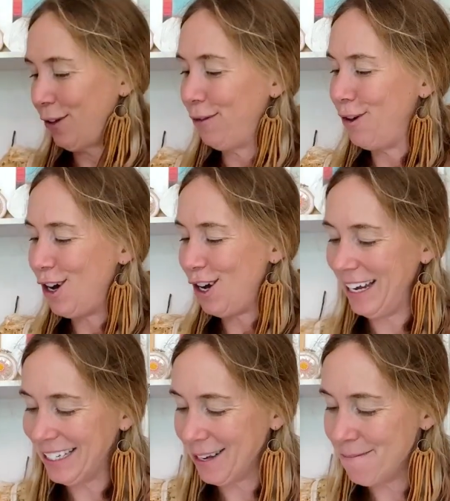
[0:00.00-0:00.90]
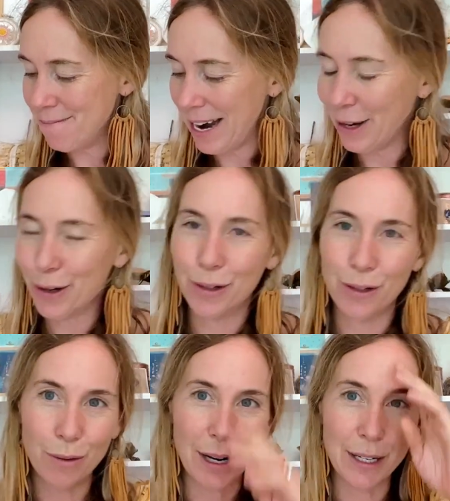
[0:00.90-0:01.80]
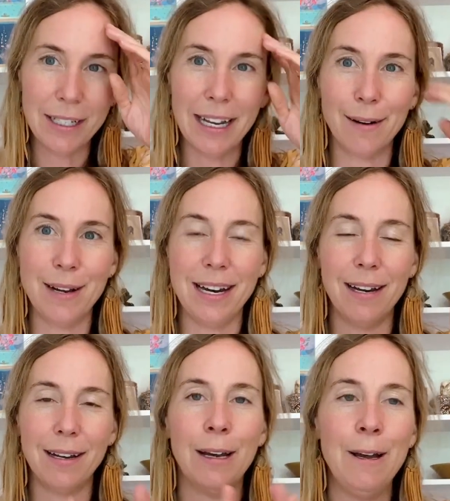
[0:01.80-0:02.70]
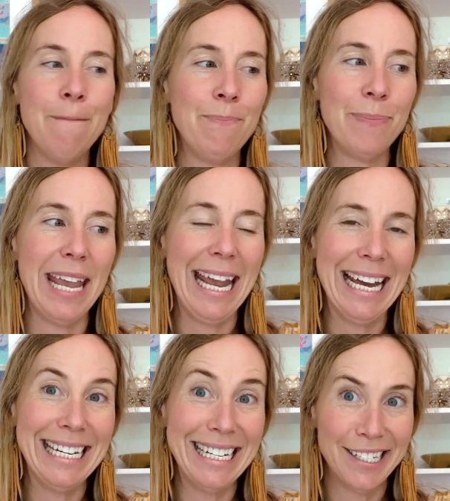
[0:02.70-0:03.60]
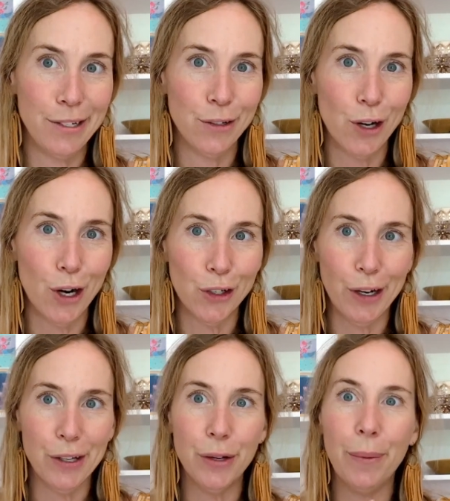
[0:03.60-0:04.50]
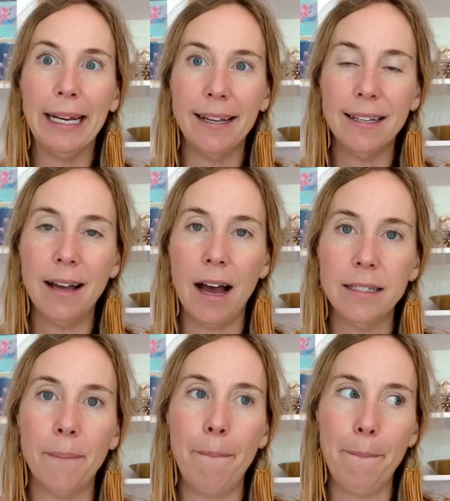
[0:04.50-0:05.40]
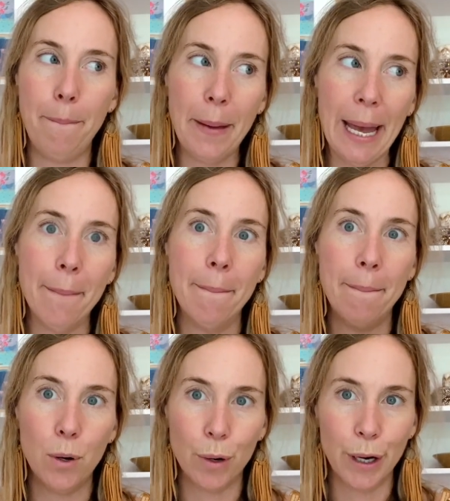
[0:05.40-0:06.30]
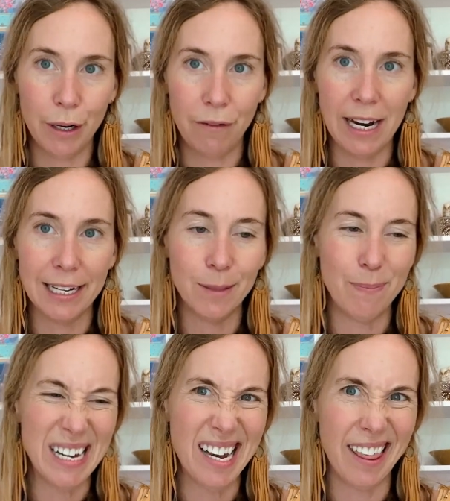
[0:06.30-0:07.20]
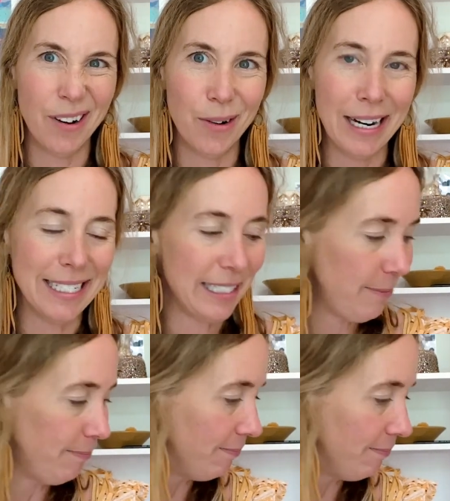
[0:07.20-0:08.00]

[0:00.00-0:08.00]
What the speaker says: fall. It's a mitered square technique and it's in tarja. So it is as a bit more advanced, but nothing crazy.